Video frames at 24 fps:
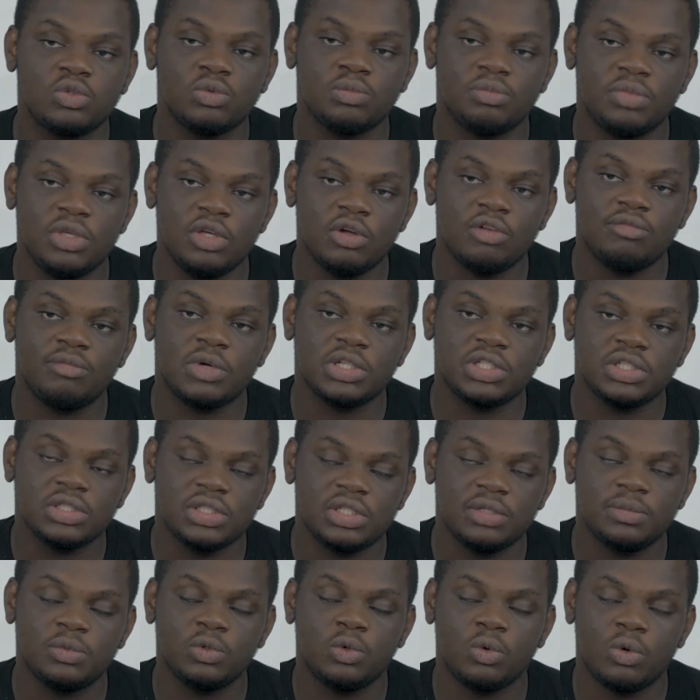to be of
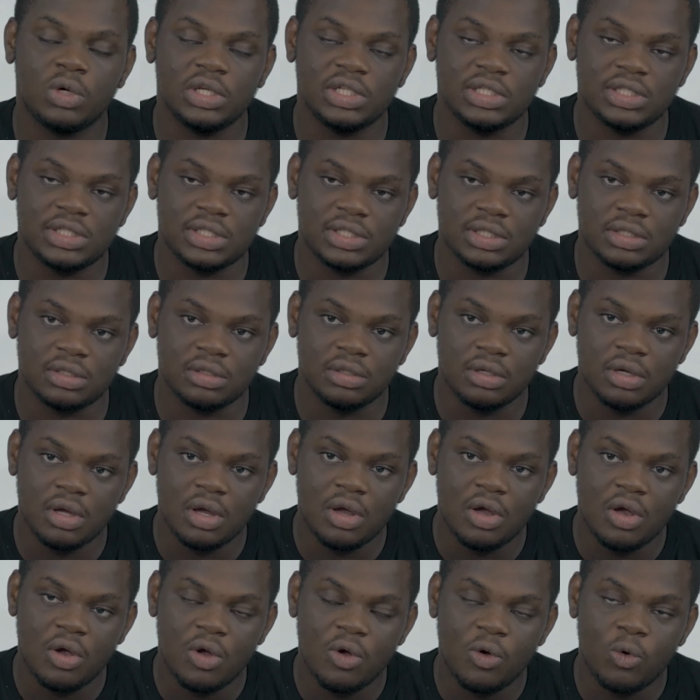merchantable quality
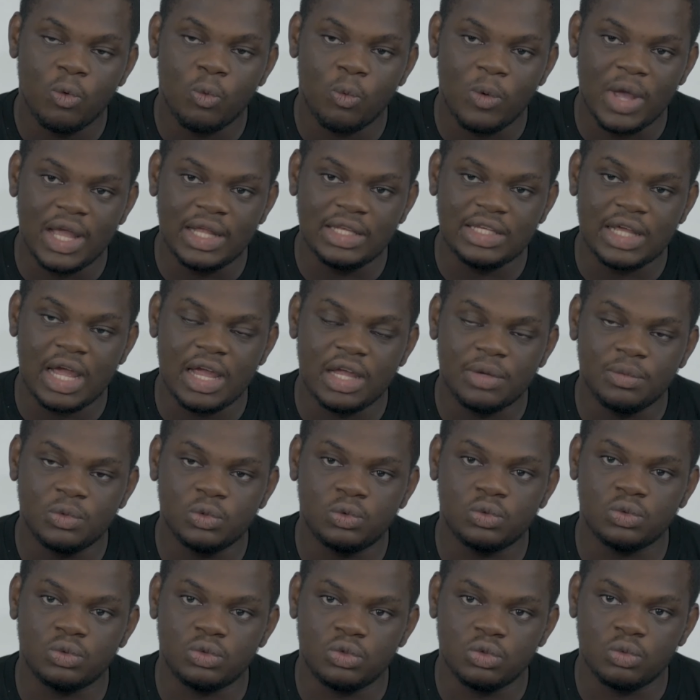when they are able
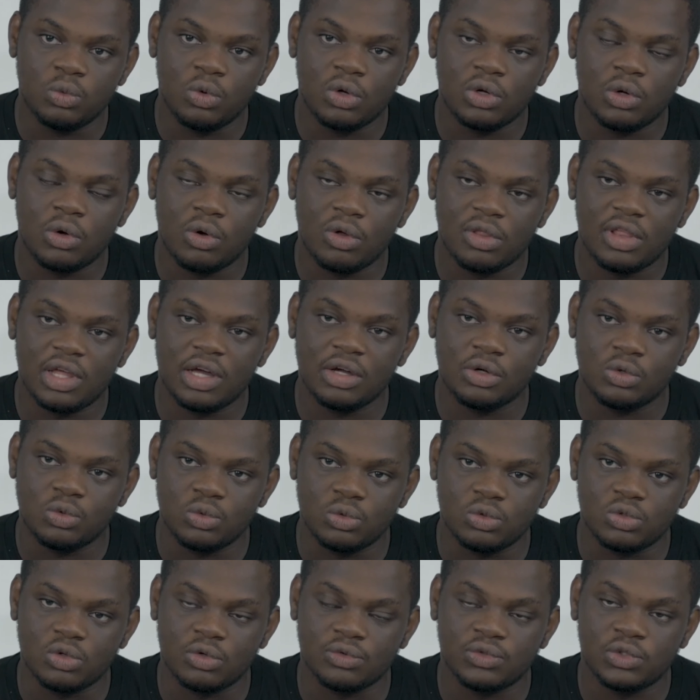to do what other
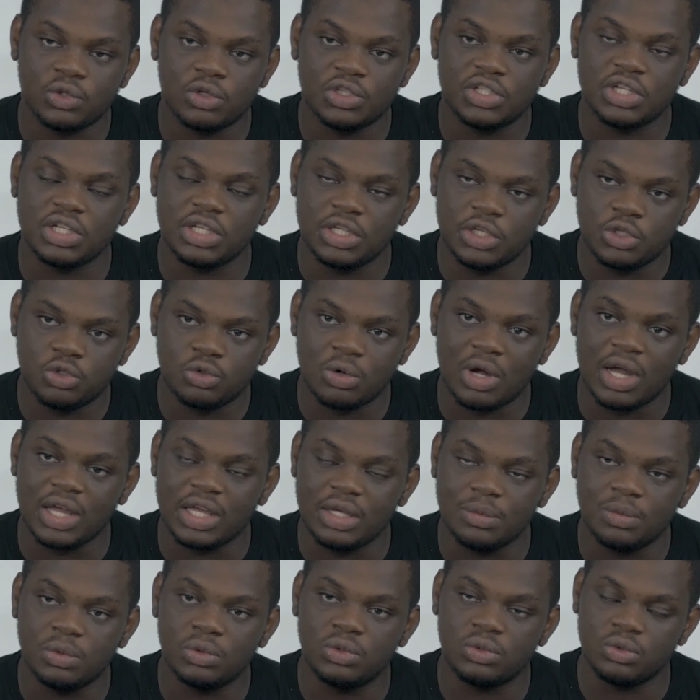goods of such a nature are
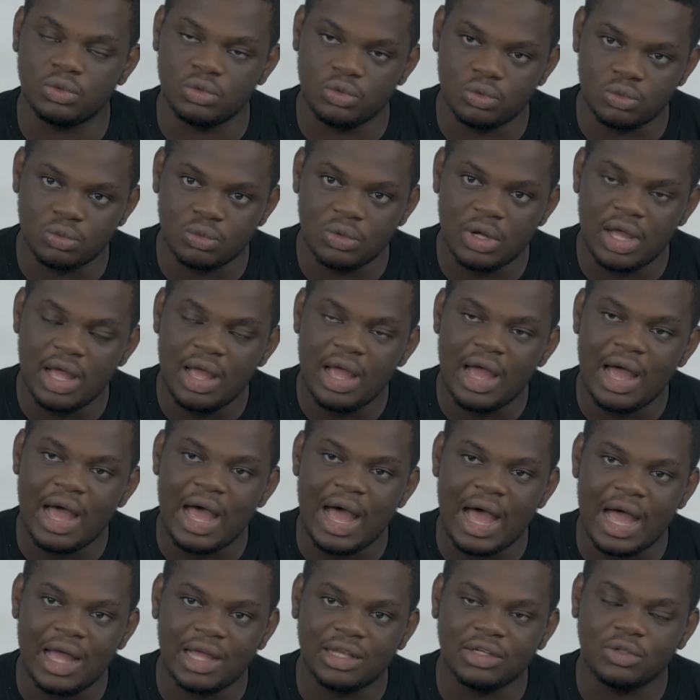able to do,
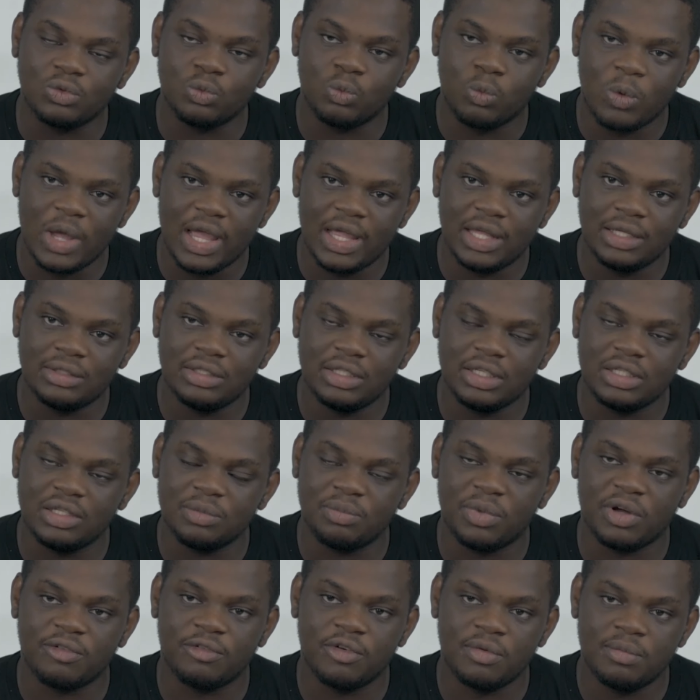and when in the
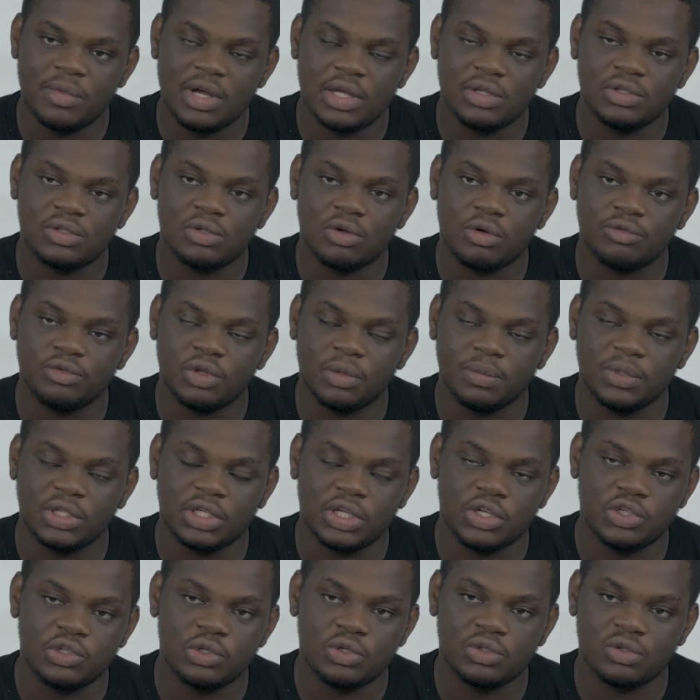performance of the
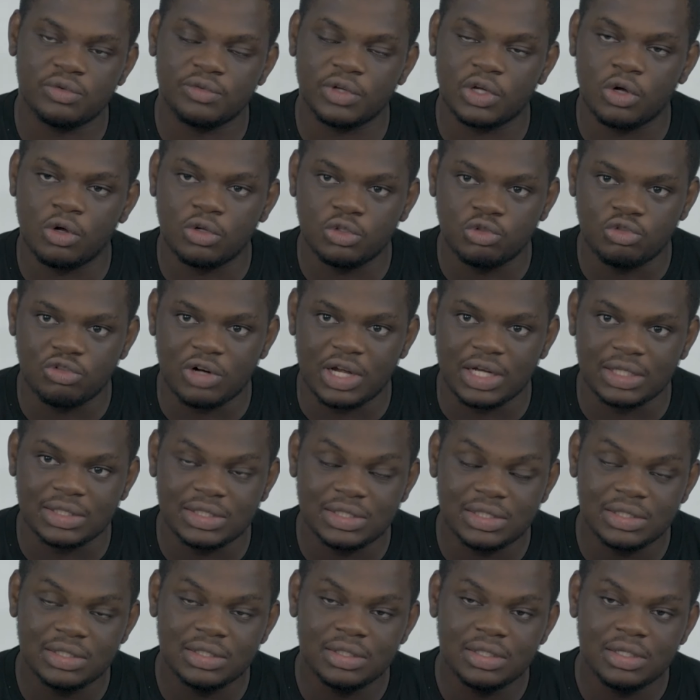obligations of the
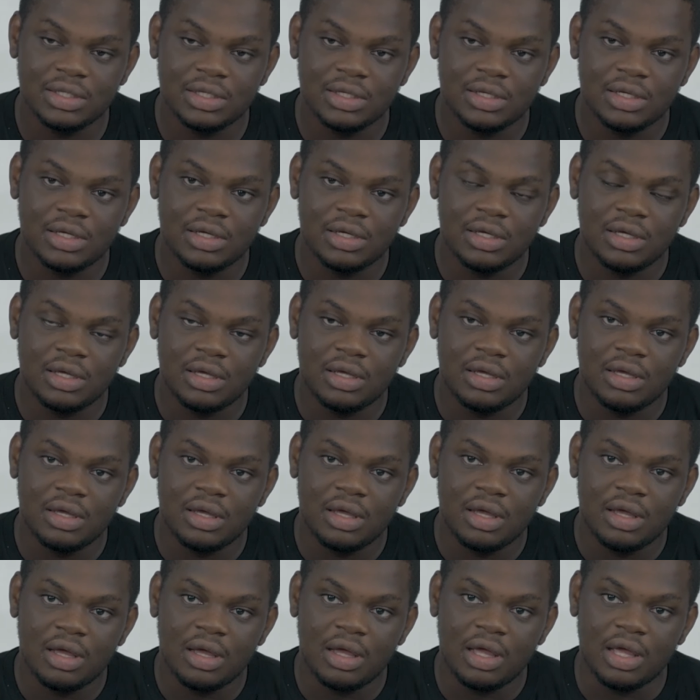contract,
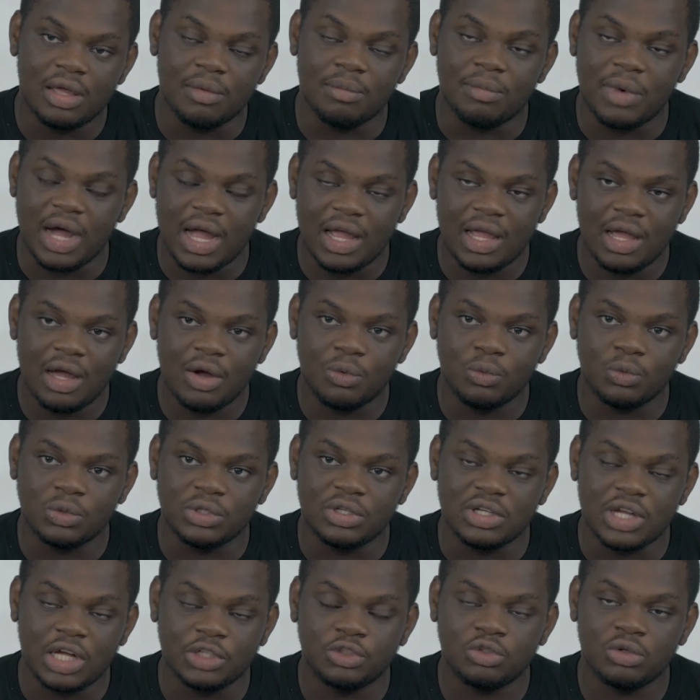a buyer
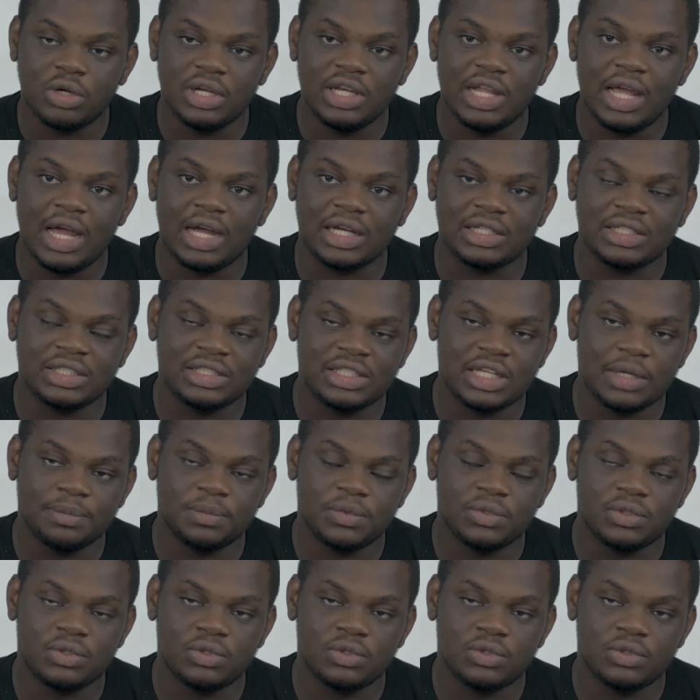would naturally accept